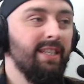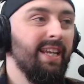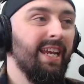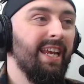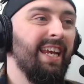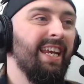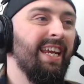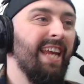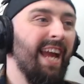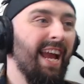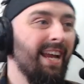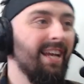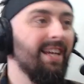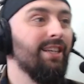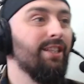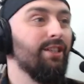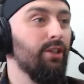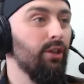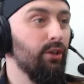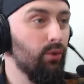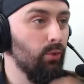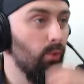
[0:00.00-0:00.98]
a
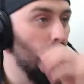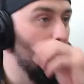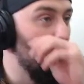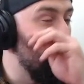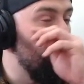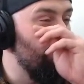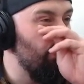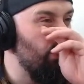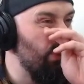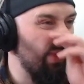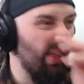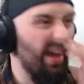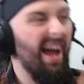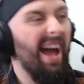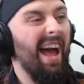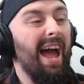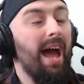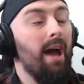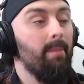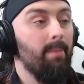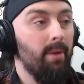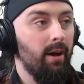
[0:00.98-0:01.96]
gangster dwarf with a
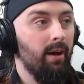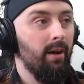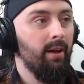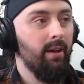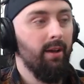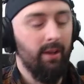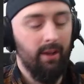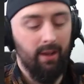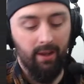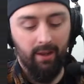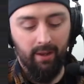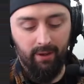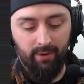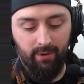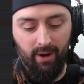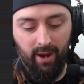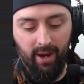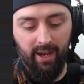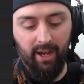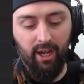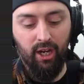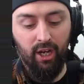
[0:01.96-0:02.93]
hammer,
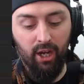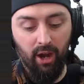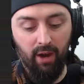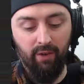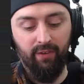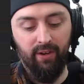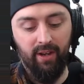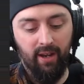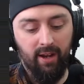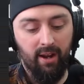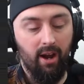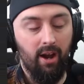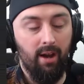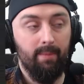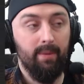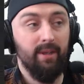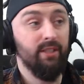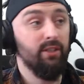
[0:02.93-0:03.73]
right, covered in armor.